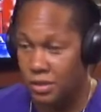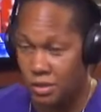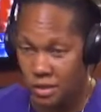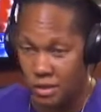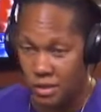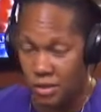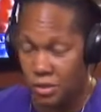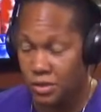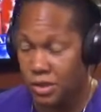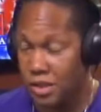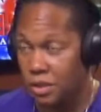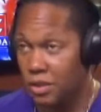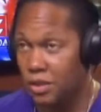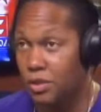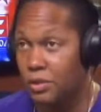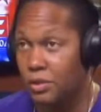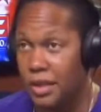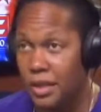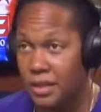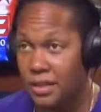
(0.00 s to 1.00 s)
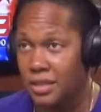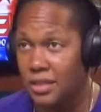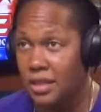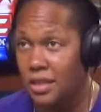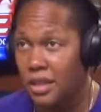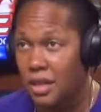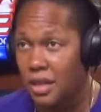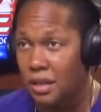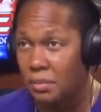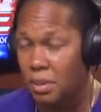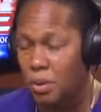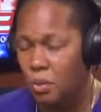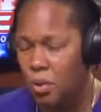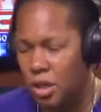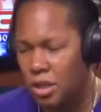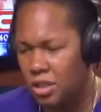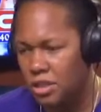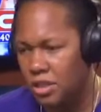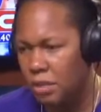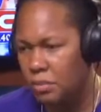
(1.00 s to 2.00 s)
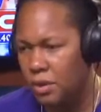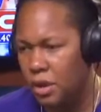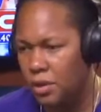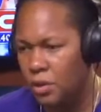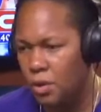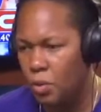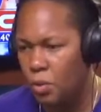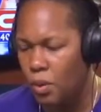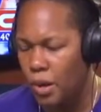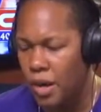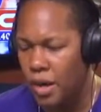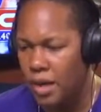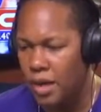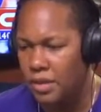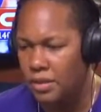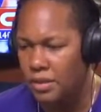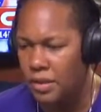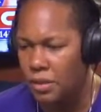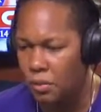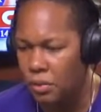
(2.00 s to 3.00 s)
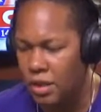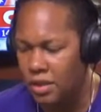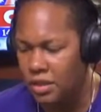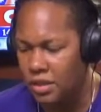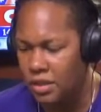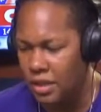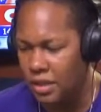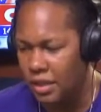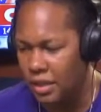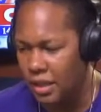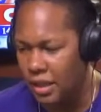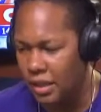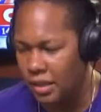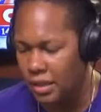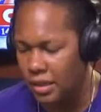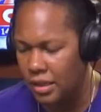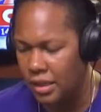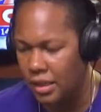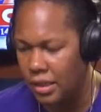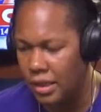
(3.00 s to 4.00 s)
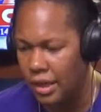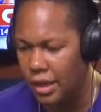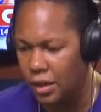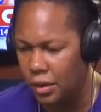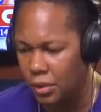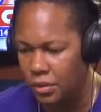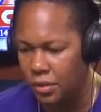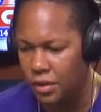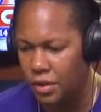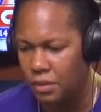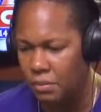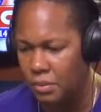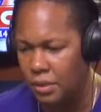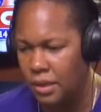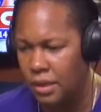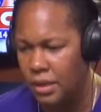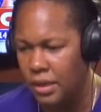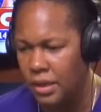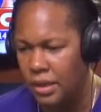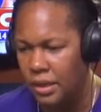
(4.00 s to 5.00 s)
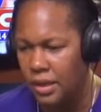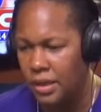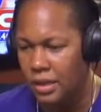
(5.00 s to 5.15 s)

you said stress, but what are some other ways in which the gut health can be